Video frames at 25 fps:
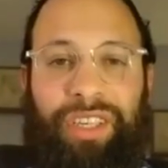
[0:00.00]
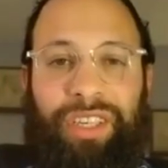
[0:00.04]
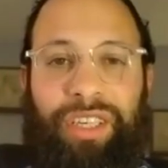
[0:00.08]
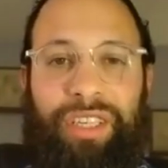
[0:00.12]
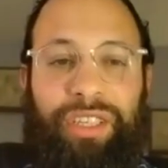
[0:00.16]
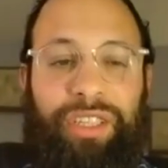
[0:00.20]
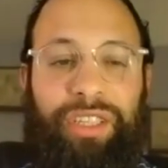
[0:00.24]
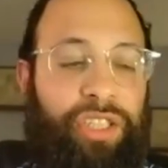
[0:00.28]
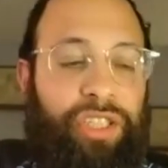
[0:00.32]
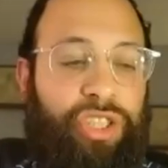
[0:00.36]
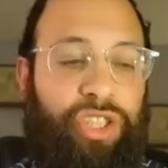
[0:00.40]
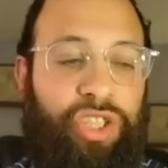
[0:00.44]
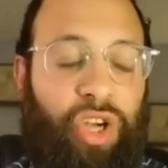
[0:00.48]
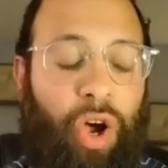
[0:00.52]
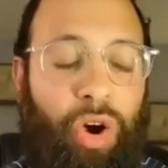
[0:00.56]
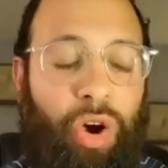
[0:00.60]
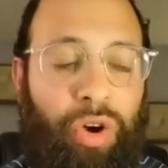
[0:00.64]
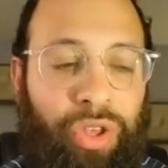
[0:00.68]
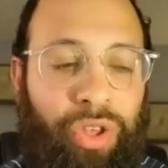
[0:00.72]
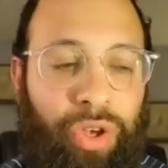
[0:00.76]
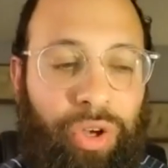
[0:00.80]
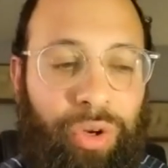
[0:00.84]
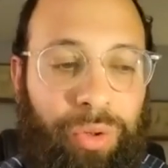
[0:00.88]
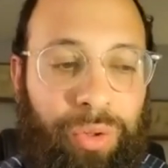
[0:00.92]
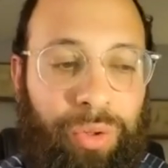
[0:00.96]
to show
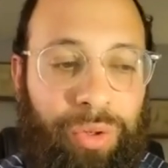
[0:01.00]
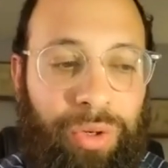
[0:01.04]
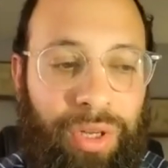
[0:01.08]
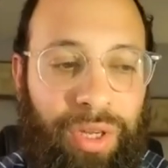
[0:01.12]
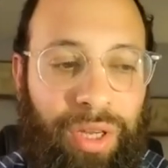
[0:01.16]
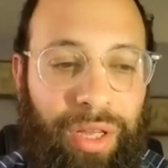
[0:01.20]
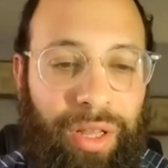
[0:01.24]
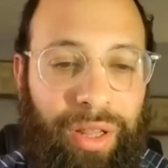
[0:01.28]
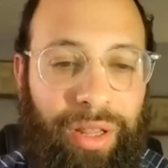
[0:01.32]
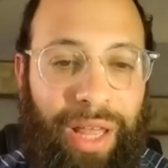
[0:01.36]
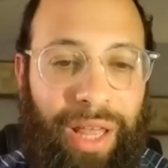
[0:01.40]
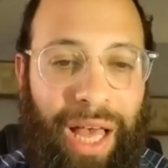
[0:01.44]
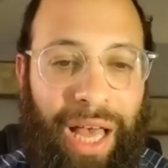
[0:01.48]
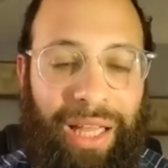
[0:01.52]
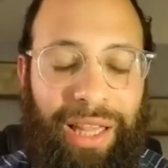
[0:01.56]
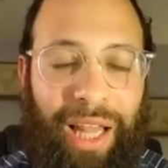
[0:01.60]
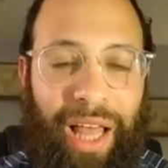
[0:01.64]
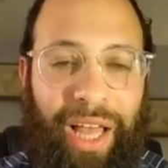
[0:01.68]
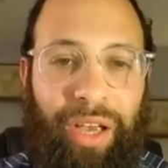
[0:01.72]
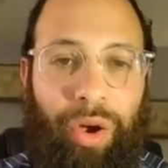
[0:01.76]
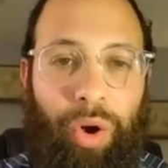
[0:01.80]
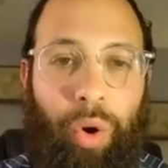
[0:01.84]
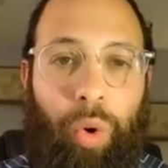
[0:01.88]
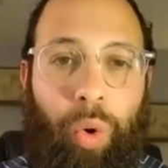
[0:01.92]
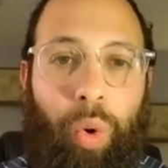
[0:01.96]
you that, like,
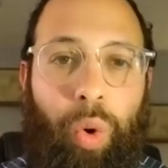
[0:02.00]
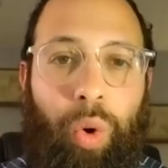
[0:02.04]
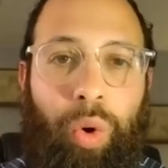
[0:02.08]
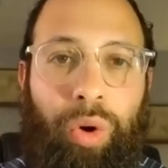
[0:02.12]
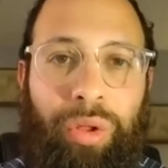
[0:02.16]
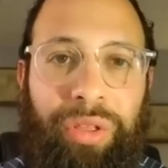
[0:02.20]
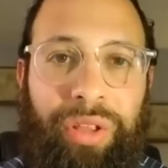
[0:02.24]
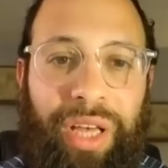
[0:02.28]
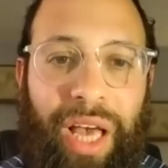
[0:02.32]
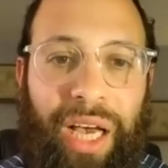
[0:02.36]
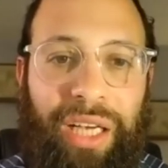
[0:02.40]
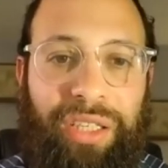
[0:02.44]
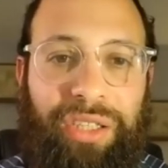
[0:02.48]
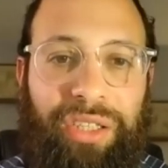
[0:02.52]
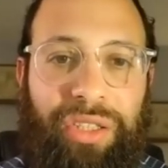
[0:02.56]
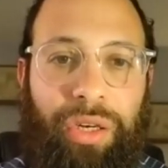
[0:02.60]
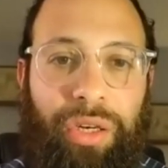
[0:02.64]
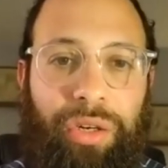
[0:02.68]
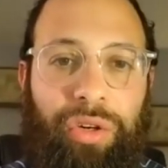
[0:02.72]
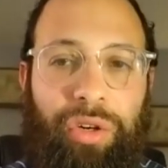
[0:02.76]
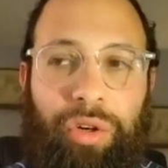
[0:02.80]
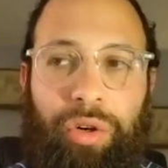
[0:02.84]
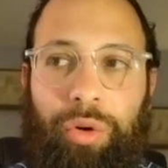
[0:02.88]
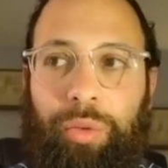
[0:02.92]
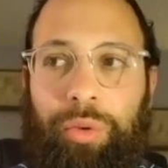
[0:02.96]
all the
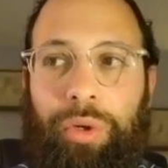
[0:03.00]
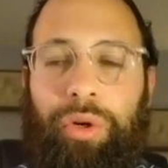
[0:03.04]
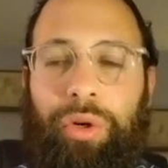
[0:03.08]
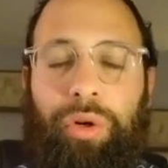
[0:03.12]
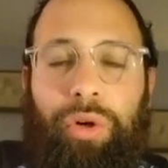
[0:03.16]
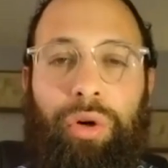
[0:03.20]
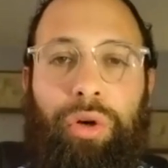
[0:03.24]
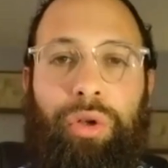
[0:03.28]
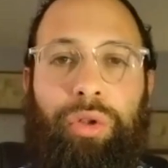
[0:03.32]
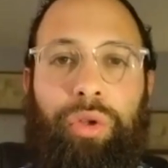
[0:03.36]
external world,